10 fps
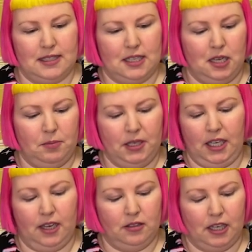are. But
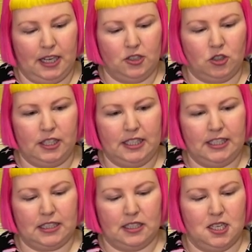yeah, I enjoyed
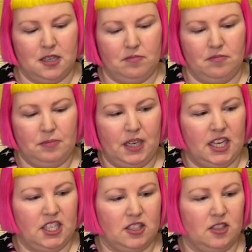it, um, but I
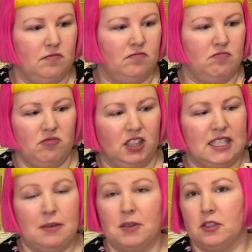just don't really
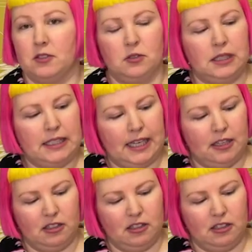see myself doing it again.